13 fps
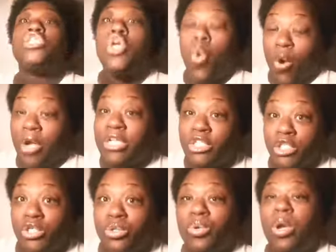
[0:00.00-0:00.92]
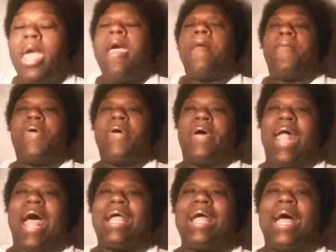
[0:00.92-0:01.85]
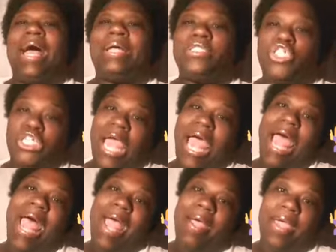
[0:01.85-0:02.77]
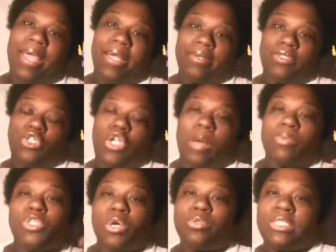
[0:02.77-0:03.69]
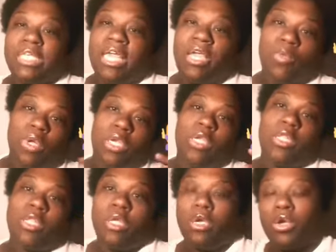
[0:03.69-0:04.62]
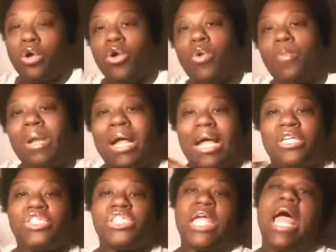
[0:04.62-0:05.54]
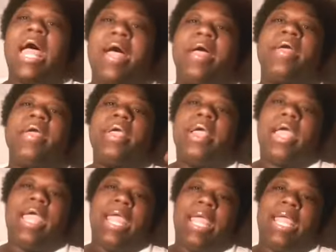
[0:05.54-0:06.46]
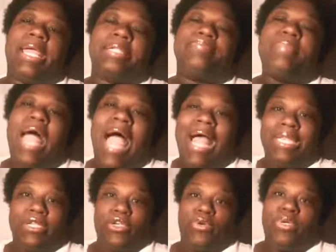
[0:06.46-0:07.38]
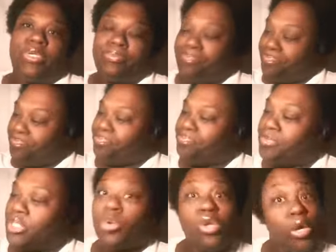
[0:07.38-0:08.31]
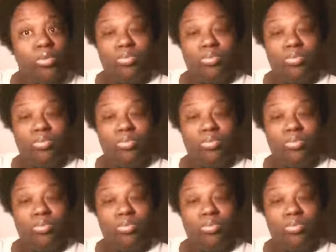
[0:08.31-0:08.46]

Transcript: going to, but I got shy and, you know, I was going to sing with another girl, but I got shy and I didn't do it. So, no.